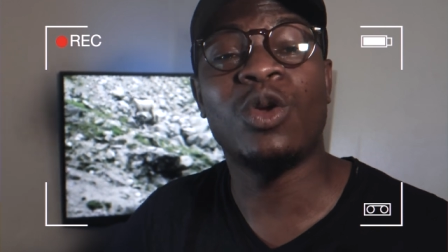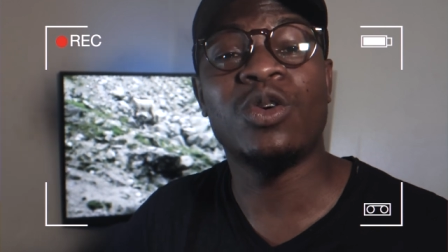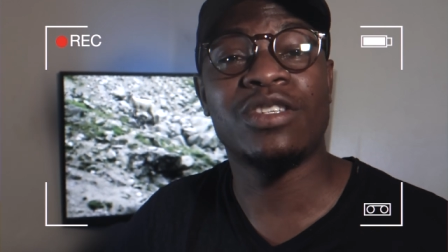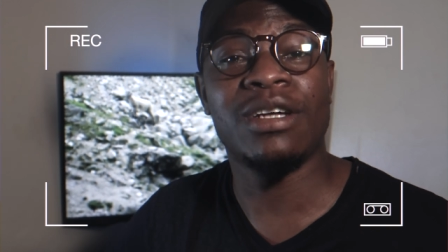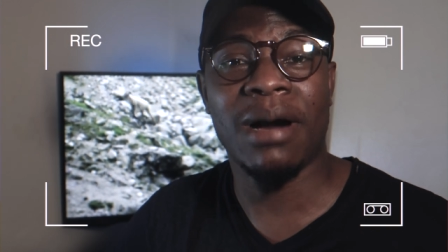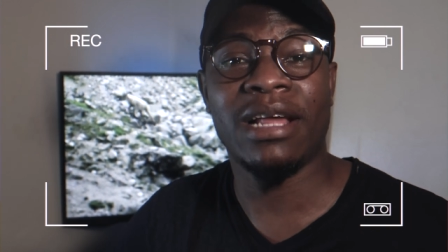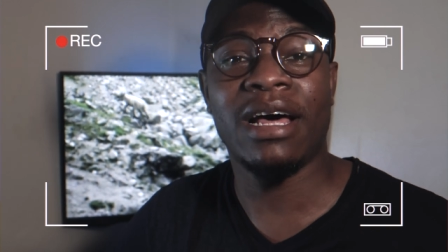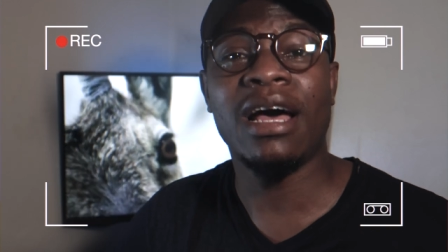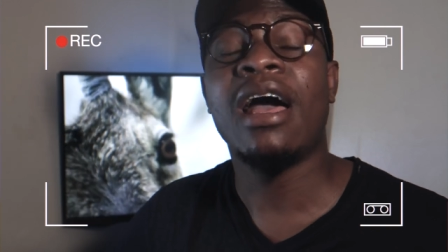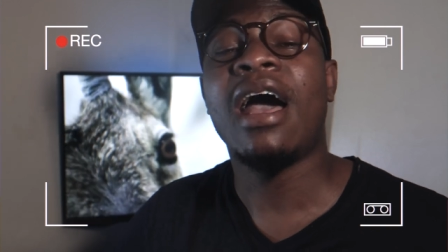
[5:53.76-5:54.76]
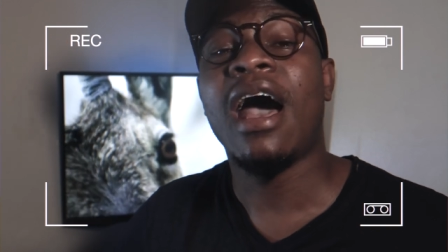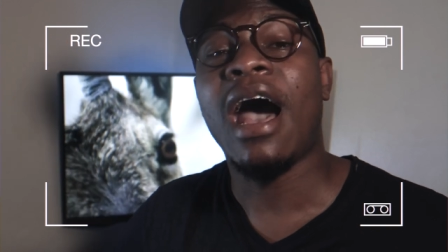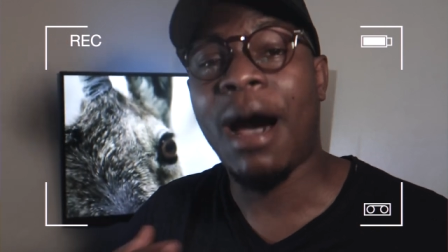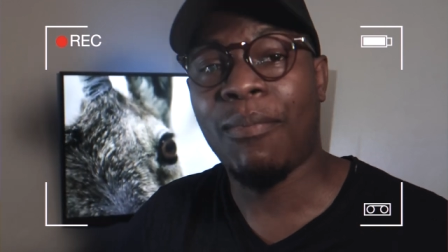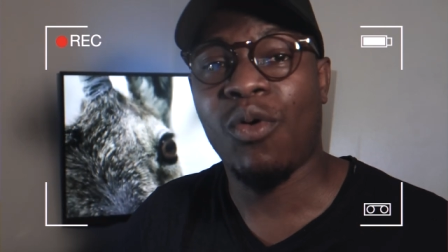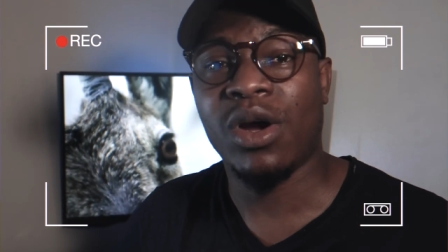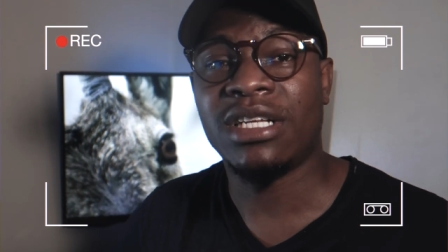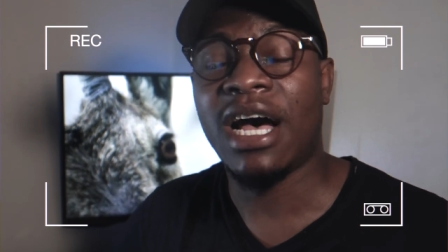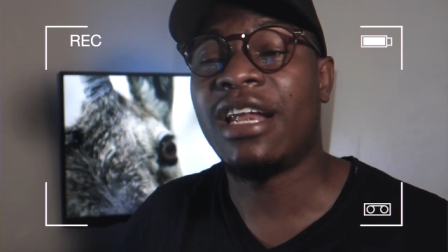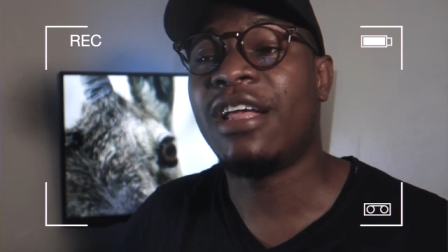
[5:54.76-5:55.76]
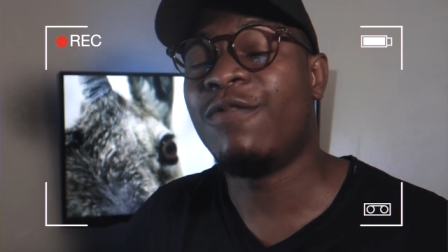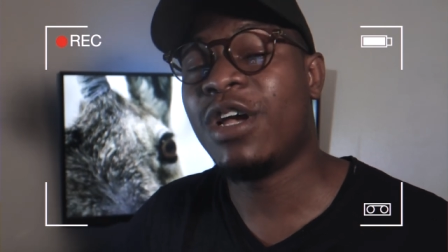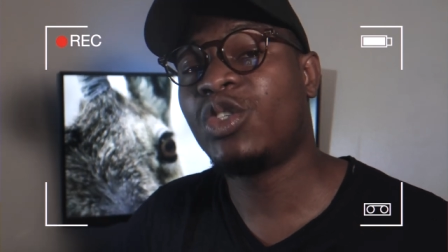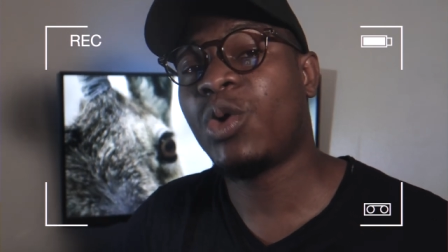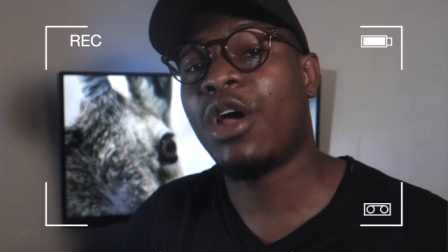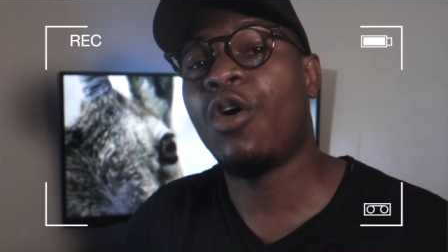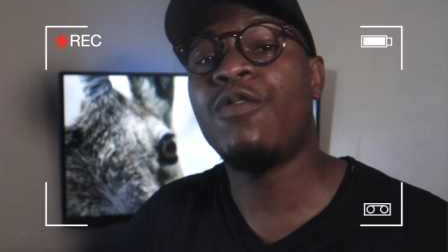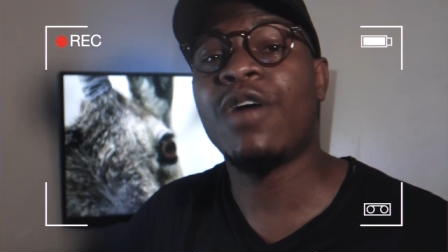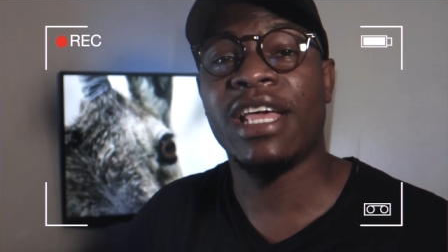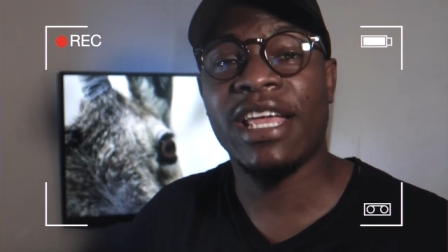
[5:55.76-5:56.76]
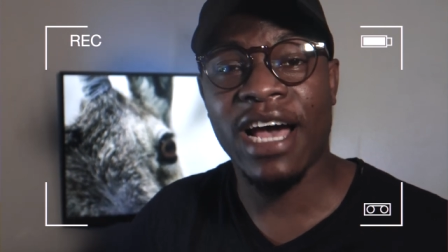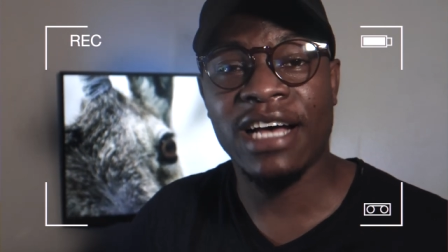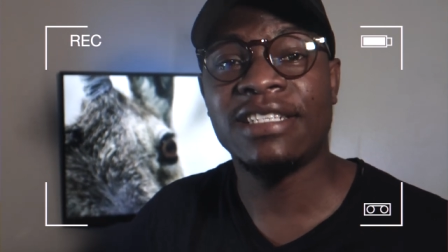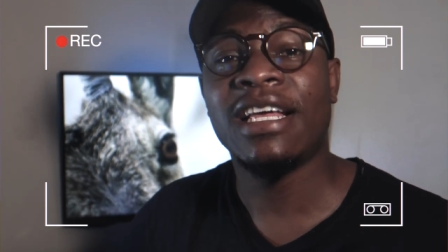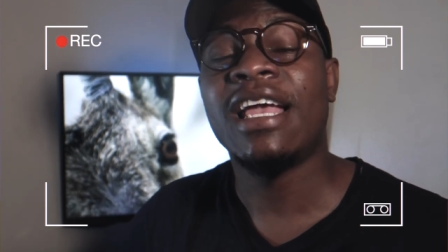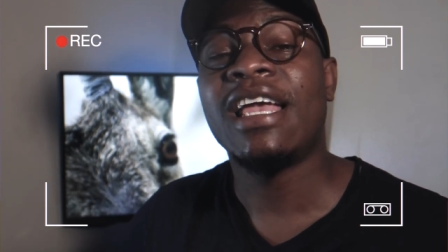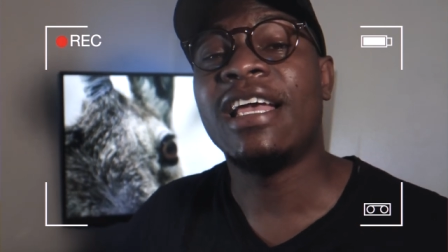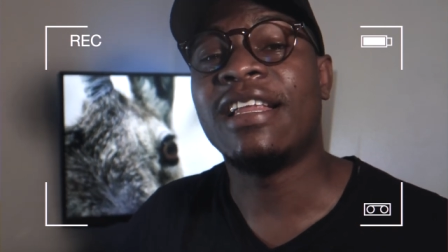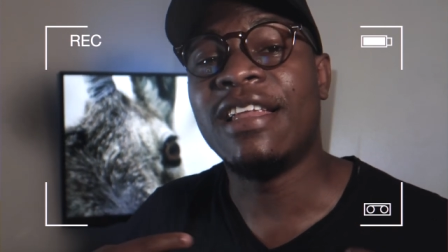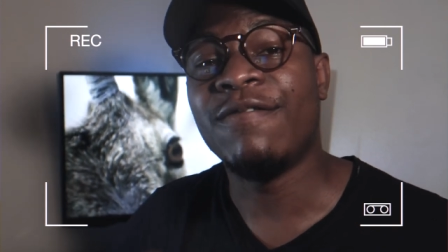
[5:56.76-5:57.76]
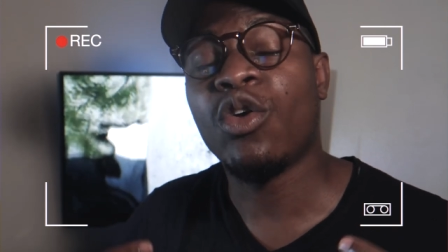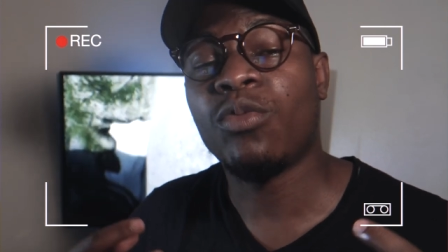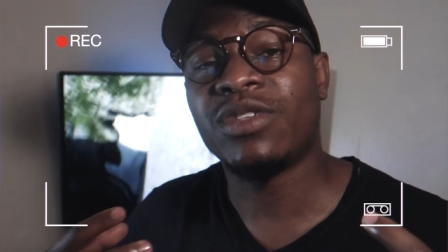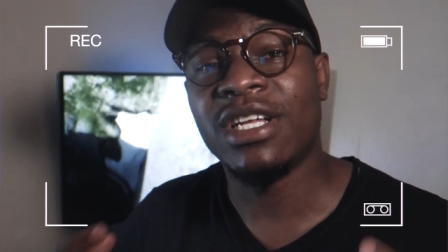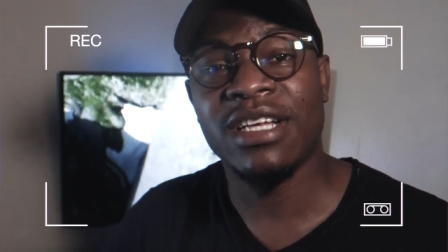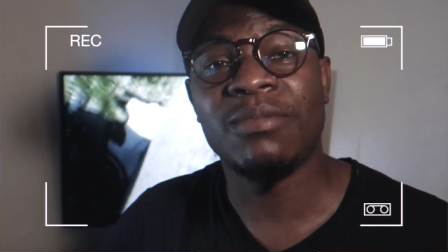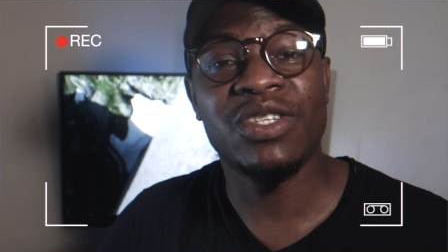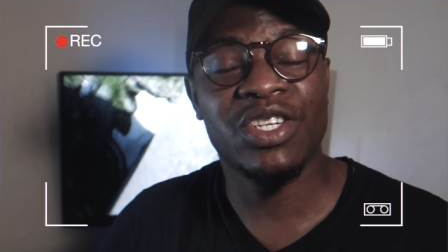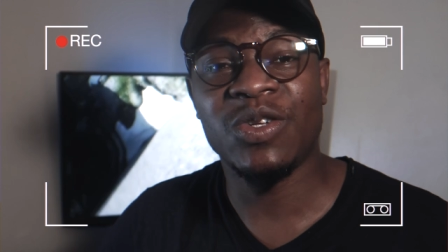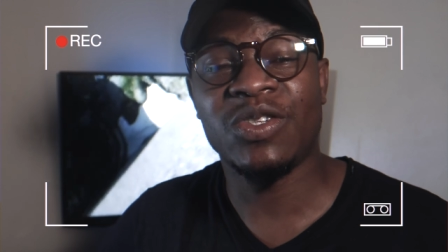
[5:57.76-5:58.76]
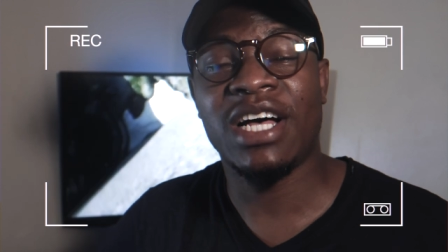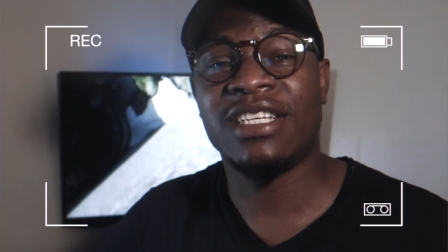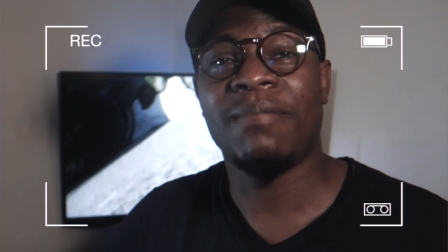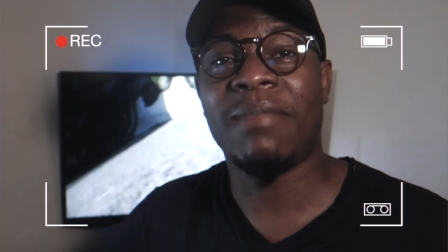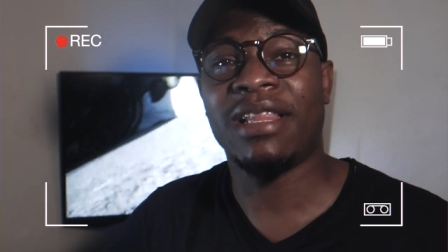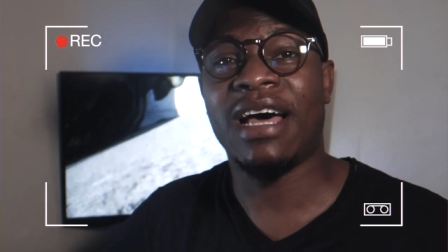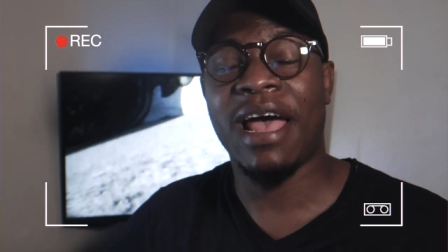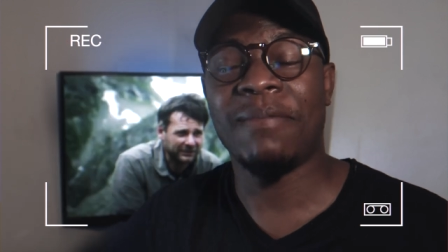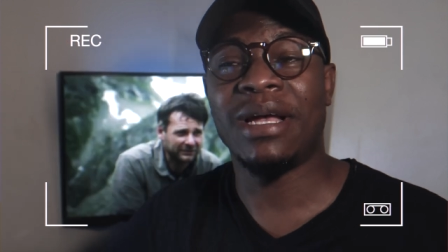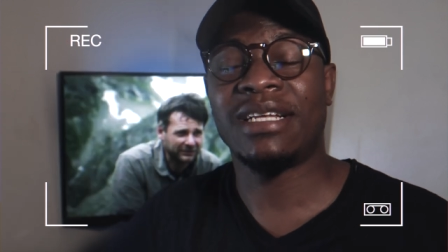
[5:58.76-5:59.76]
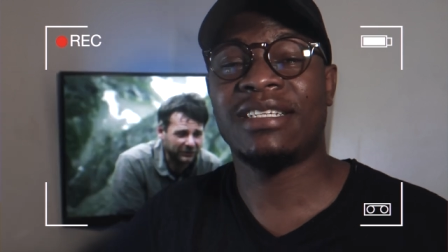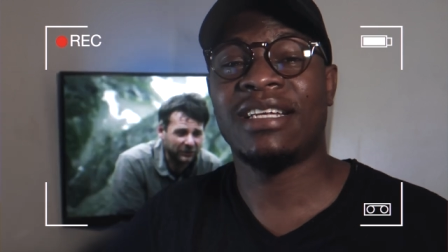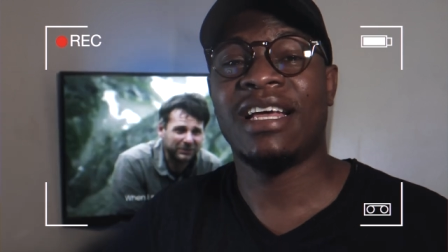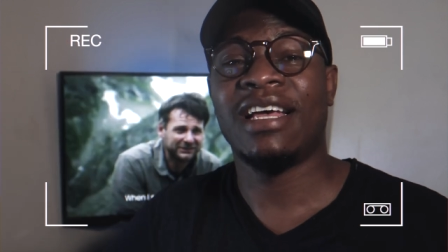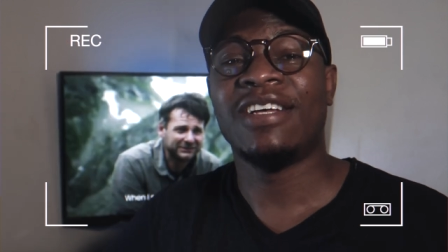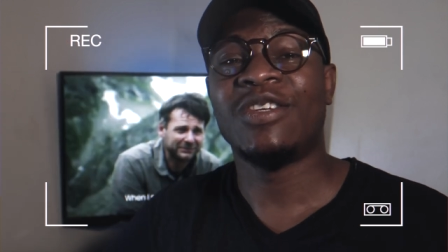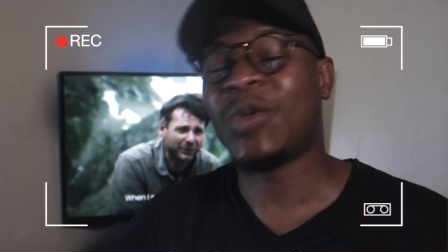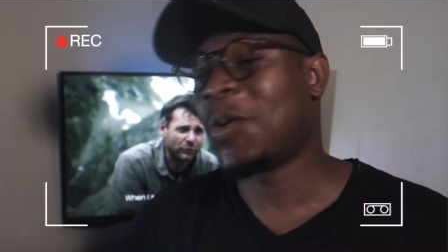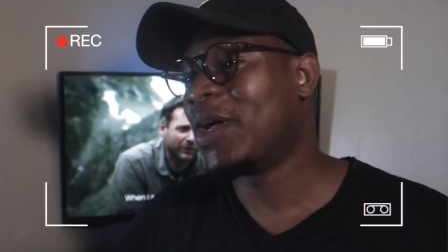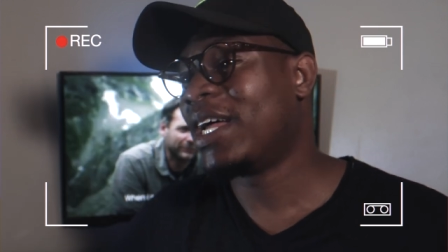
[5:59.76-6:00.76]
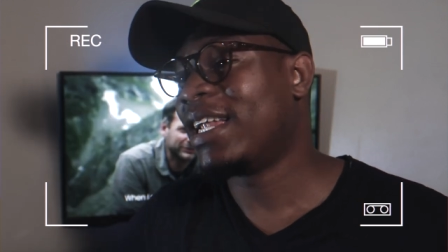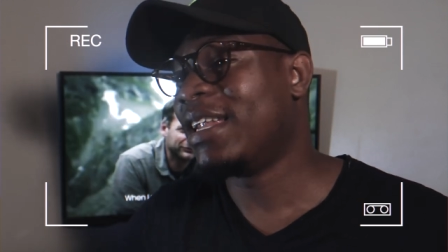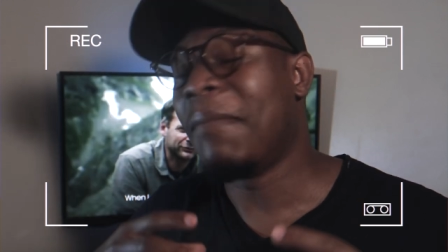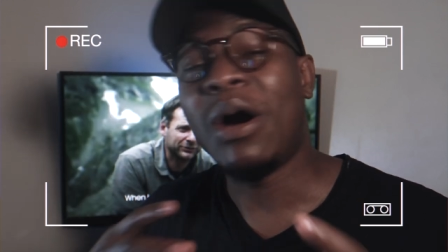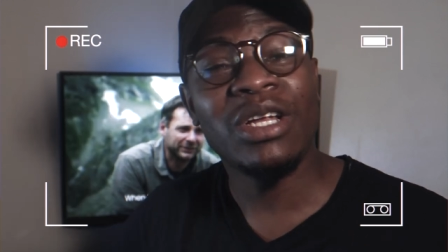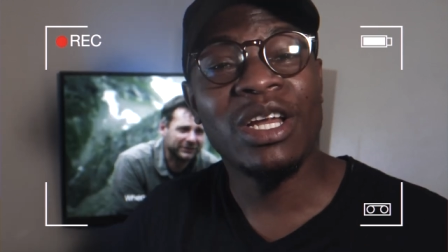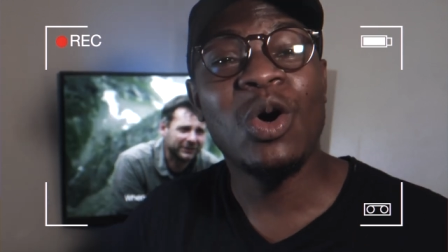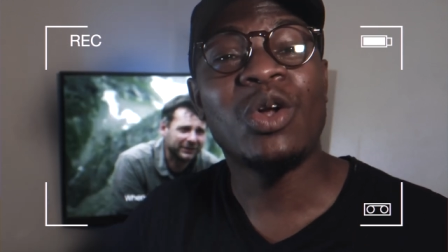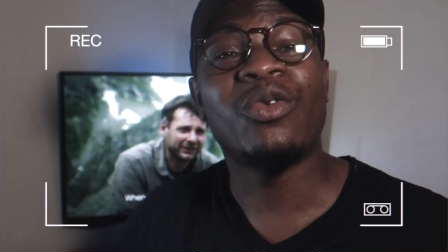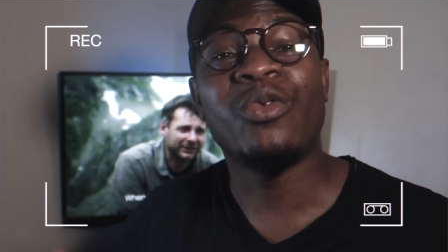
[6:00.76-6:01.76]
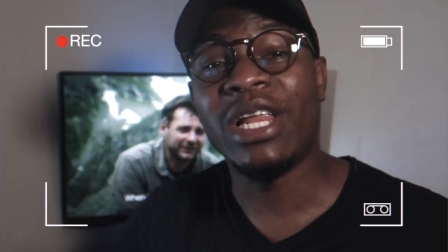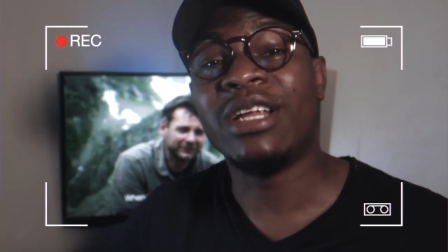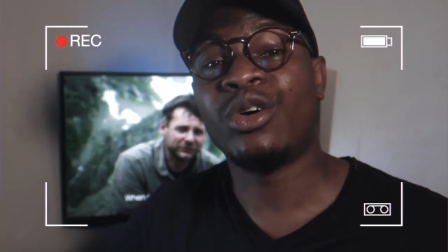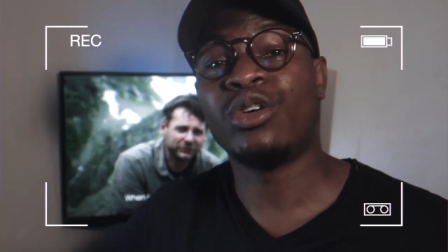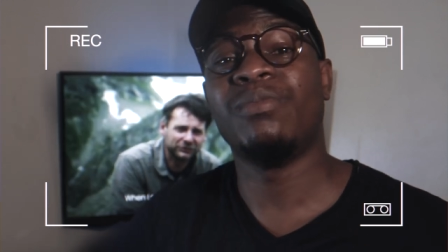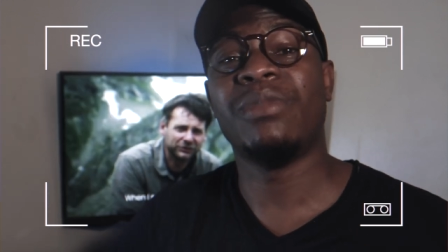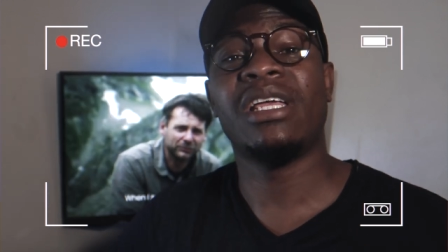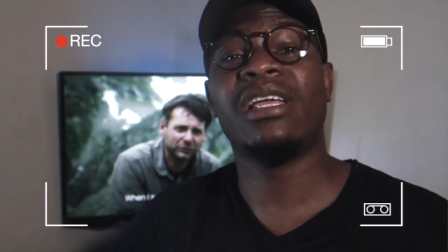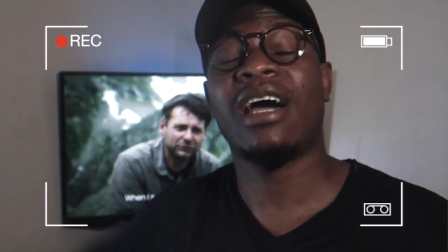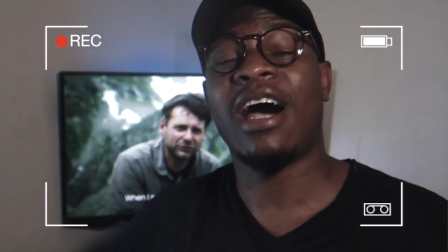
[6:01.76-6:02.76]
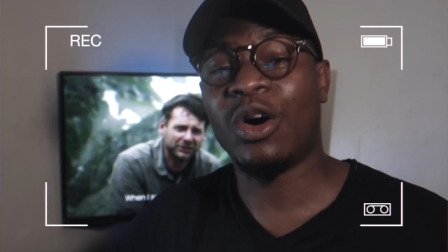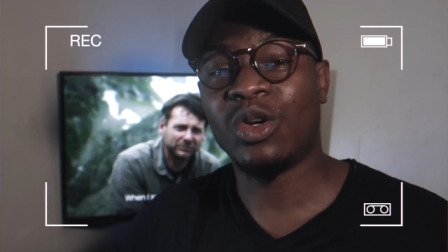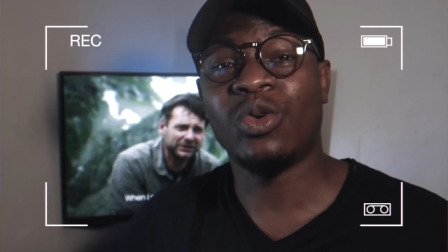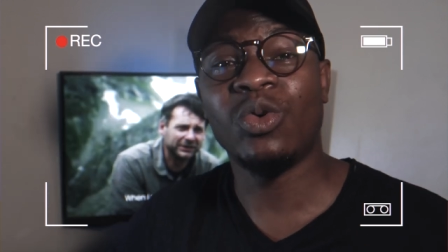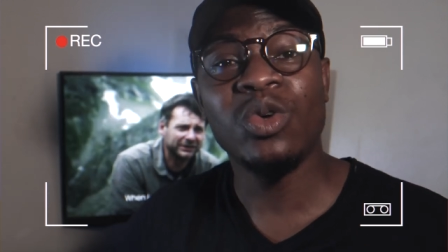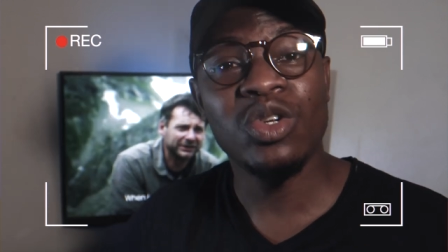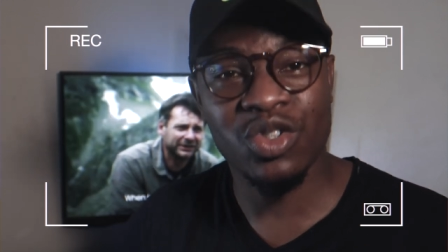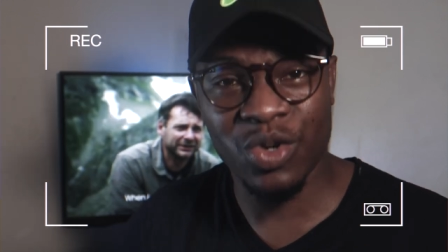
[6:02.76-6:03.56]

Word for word: follows the mother upwards and eventually over the years it develops the same skills as the mother ibex. So the mountain goat really taught me how to